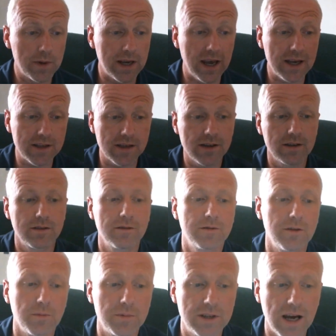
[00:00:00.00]
kit
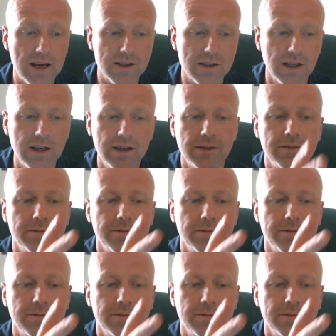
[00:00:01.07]
from Tesla.